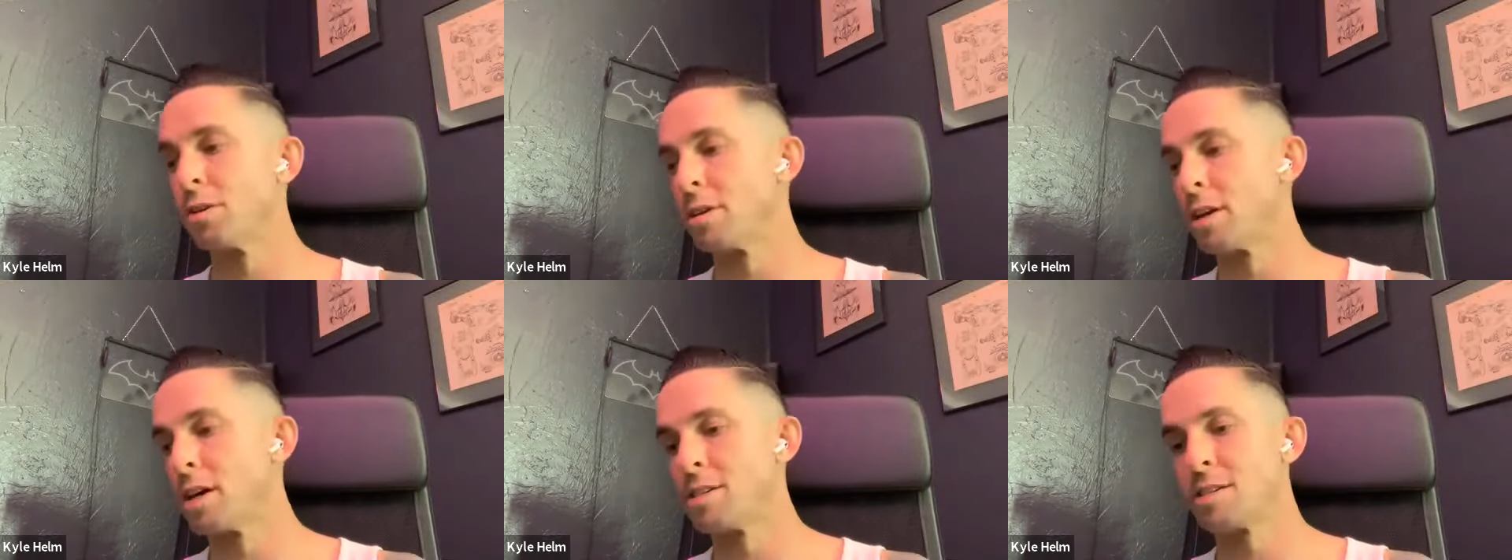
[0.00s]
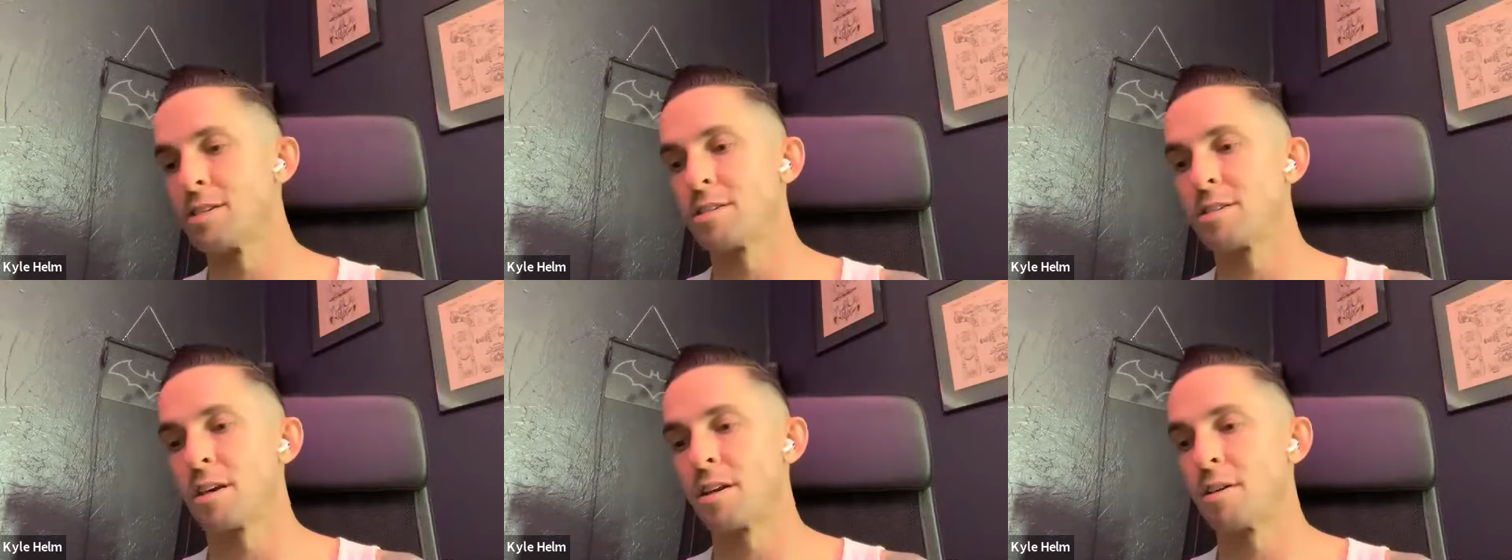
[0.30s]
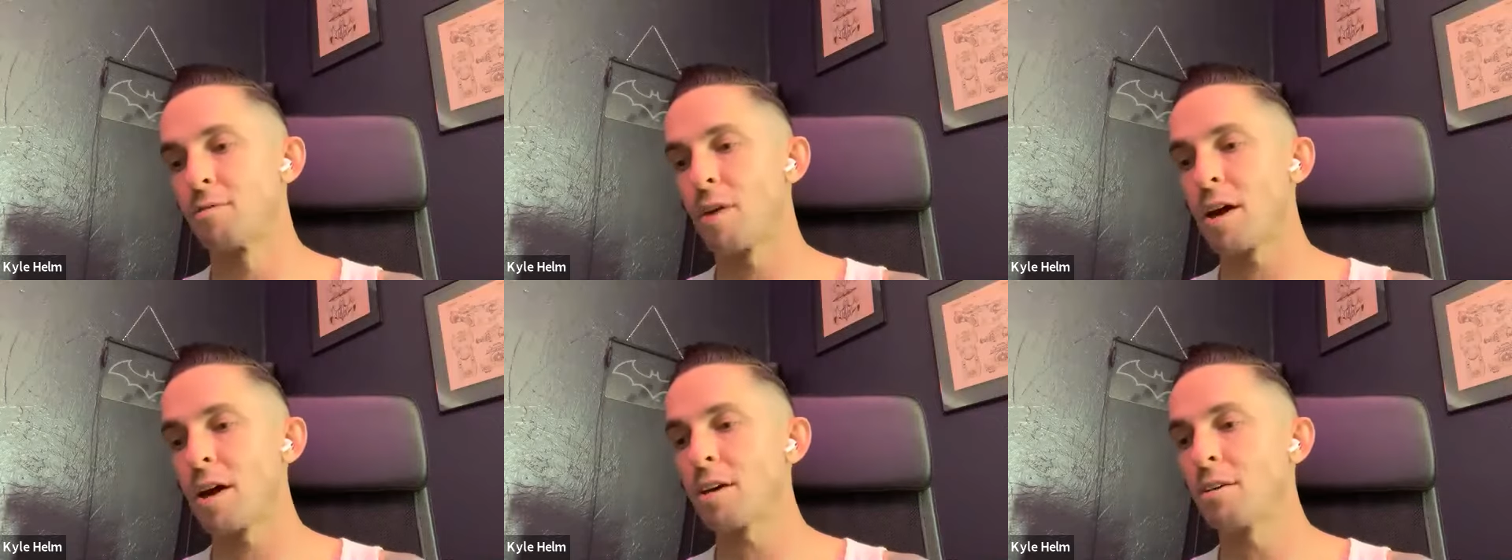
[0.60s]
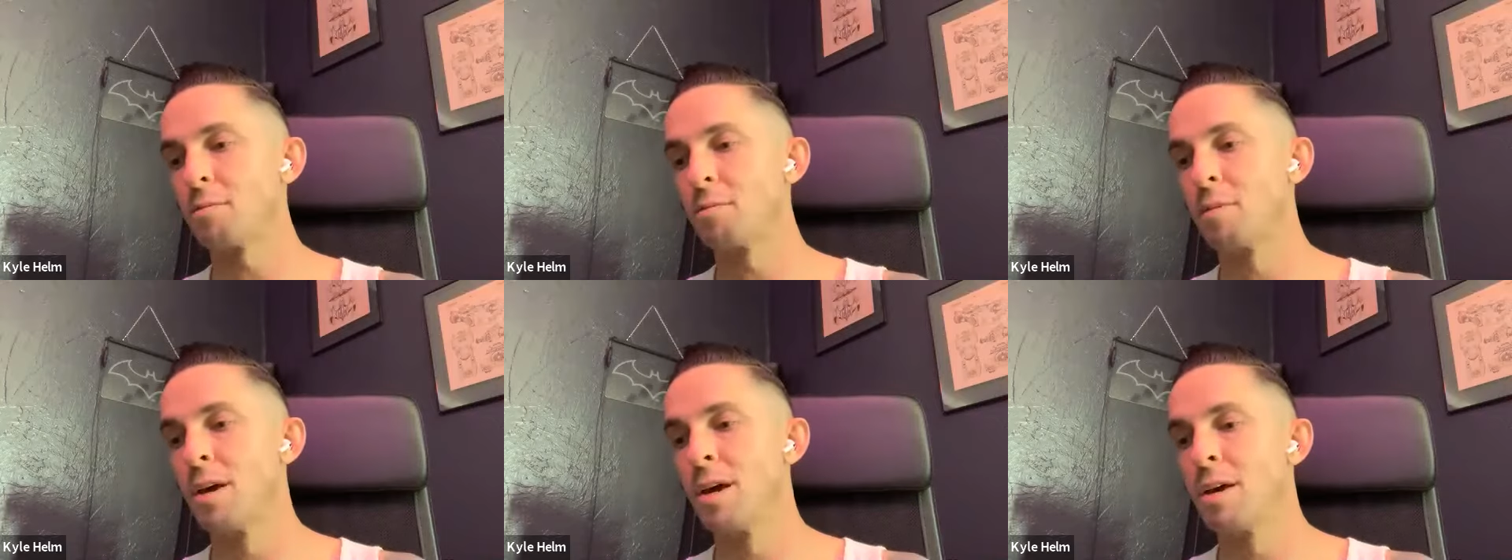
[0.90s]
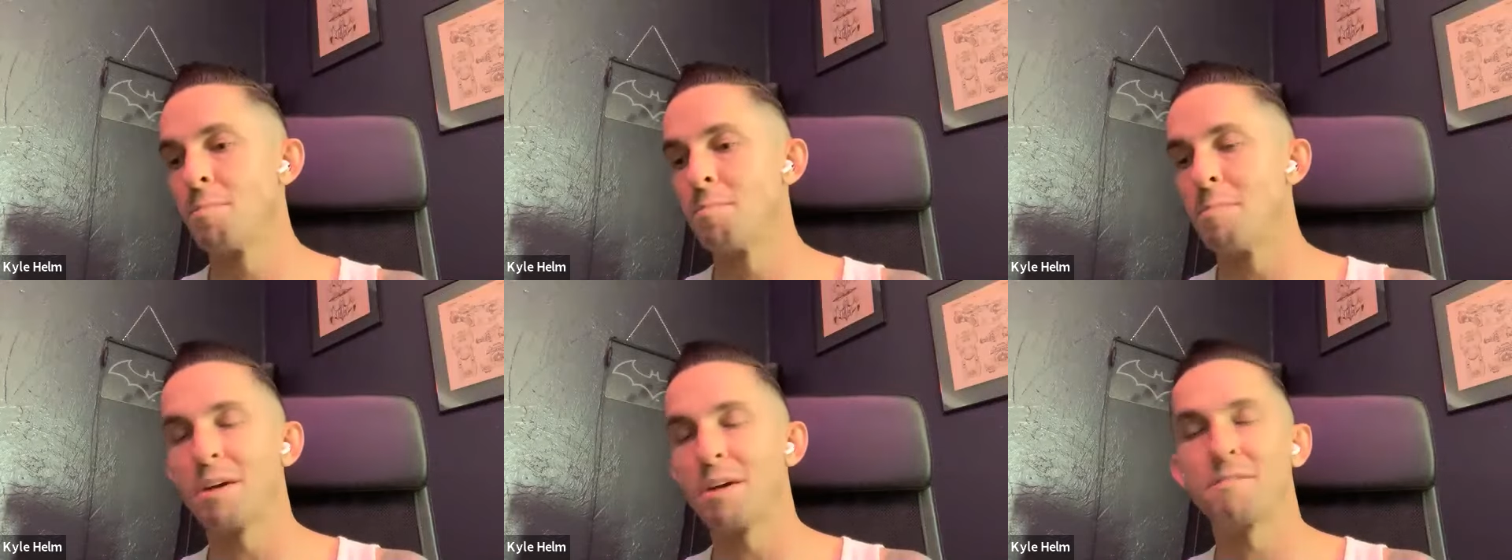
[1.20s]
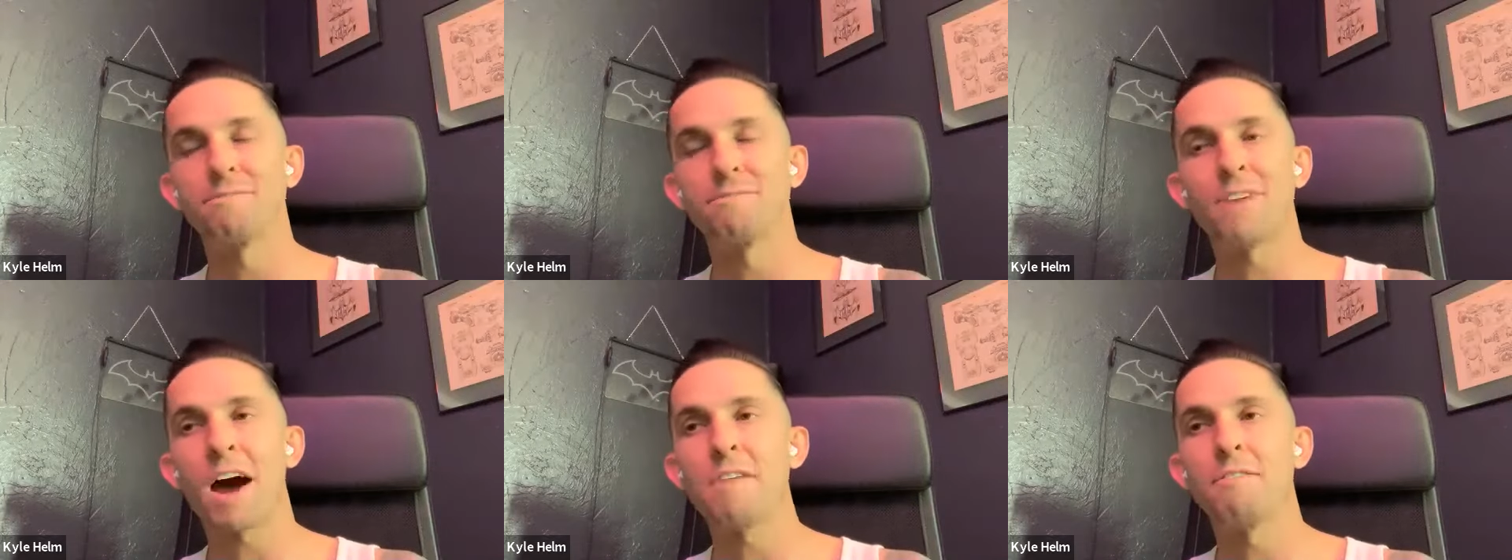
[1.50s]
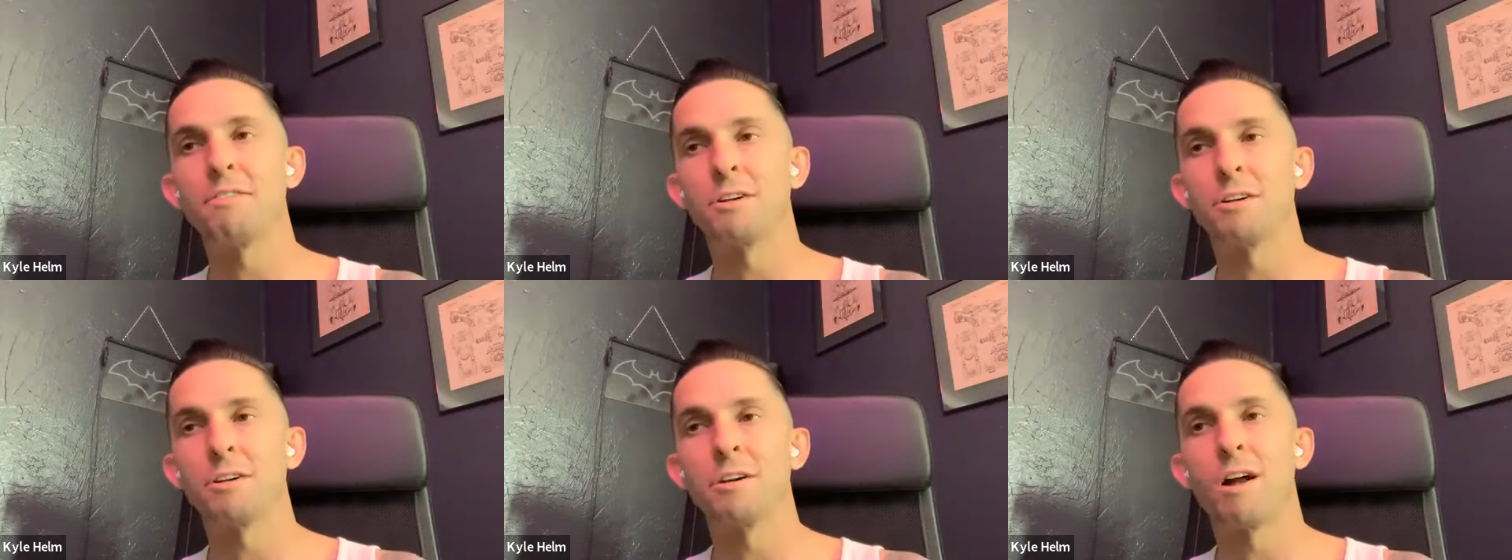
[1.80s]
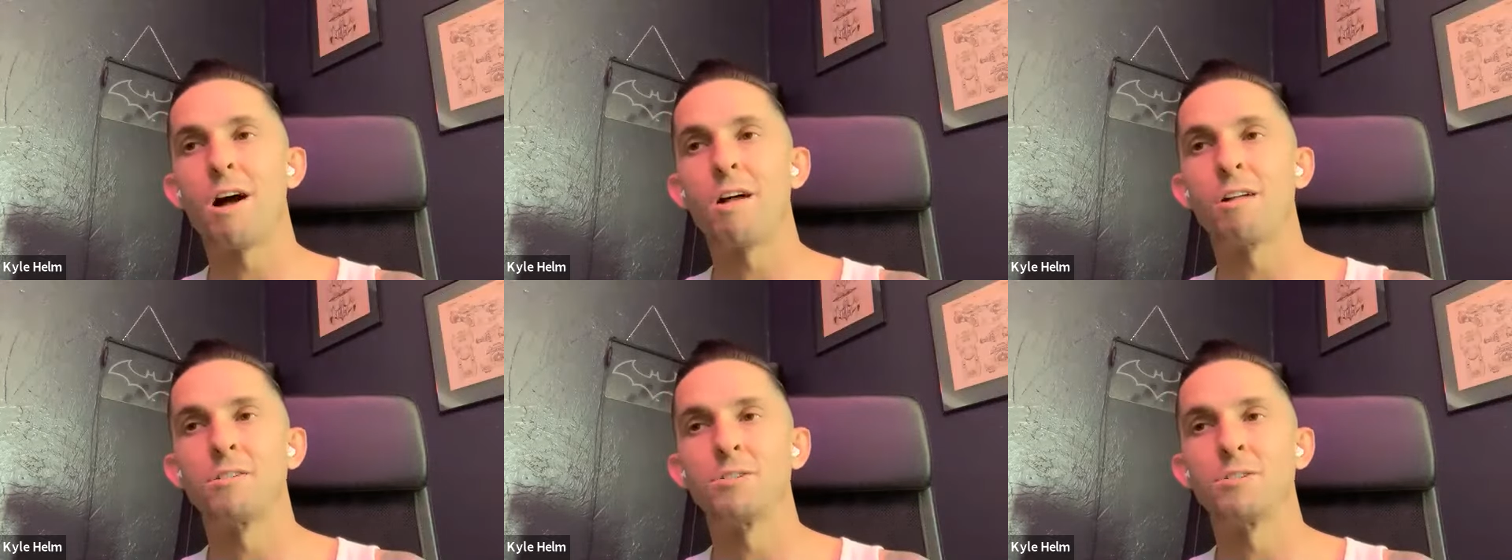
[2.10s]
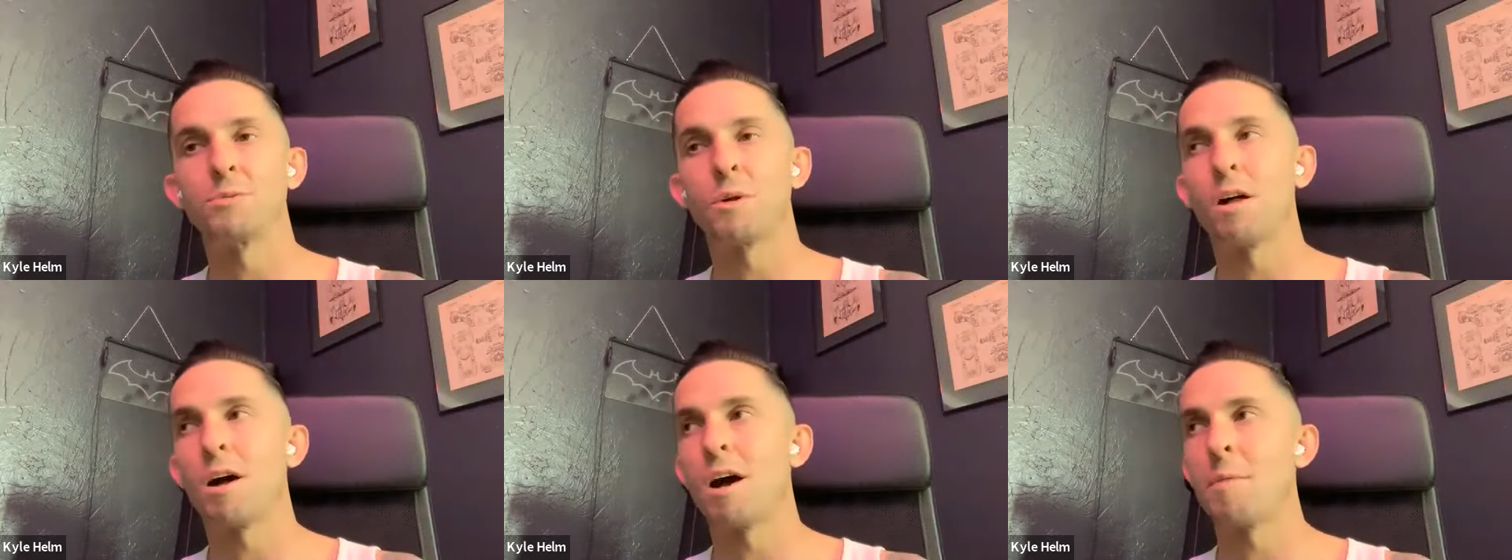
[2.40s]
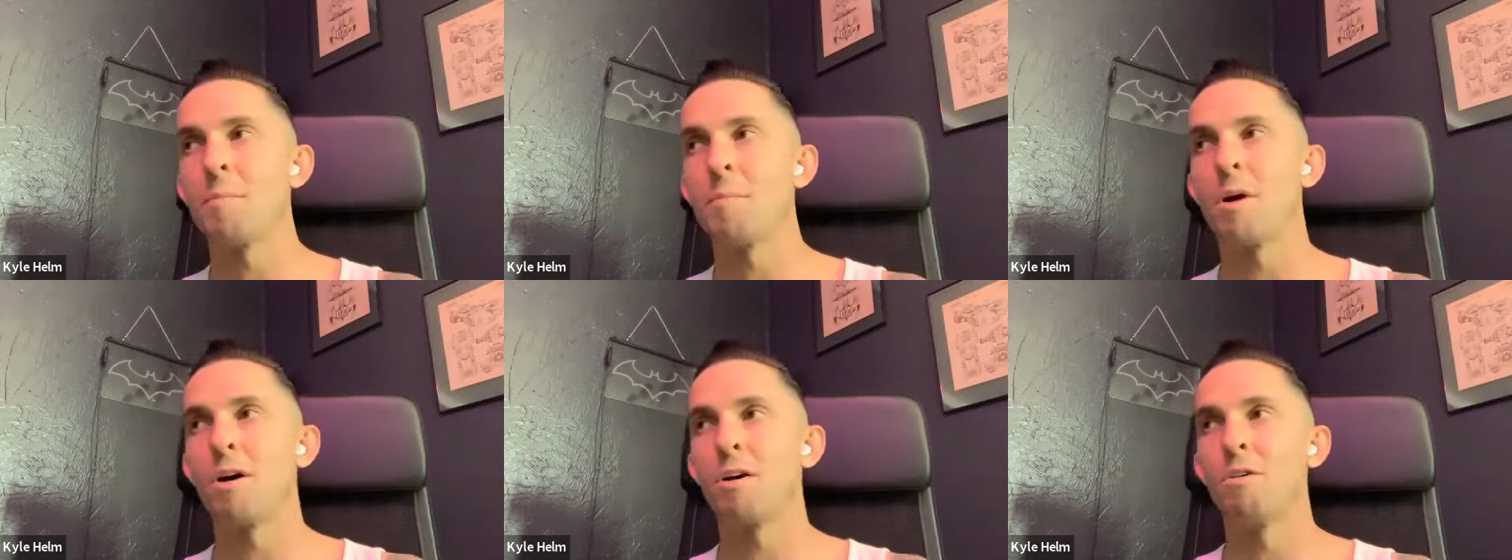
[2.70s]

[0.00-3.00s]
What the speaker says: And I just said, if I could make $500 while I'm